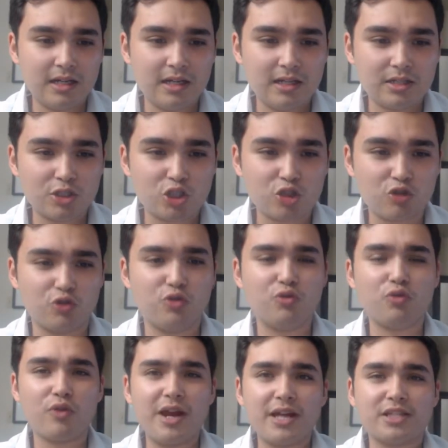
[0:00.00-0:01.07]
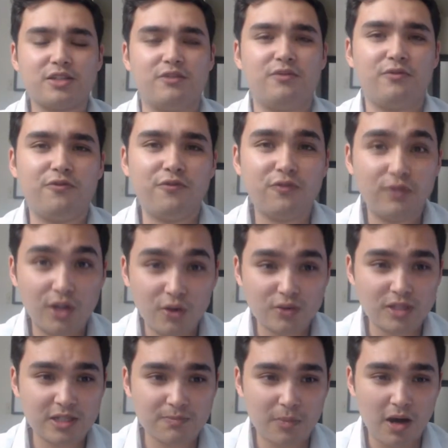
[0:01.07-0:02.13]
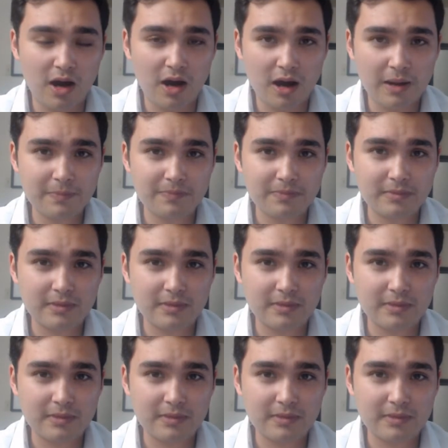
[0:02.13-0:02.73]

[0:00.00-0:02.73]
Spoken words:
True Rest Float Spa